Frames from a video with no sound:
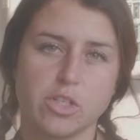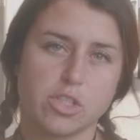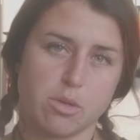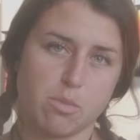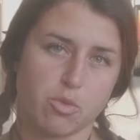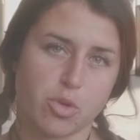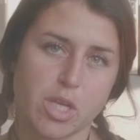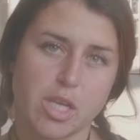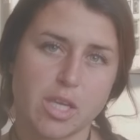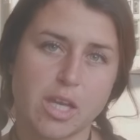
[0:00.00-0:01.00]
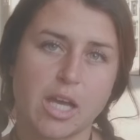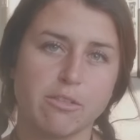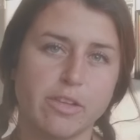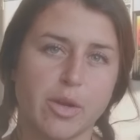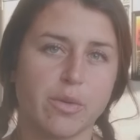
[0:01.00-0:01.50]
debris, kind
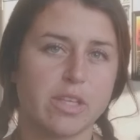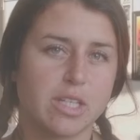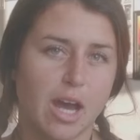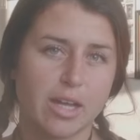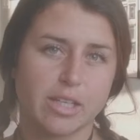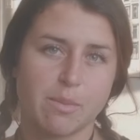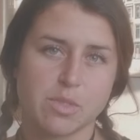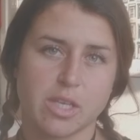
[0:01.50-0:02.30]
of like when the tide comes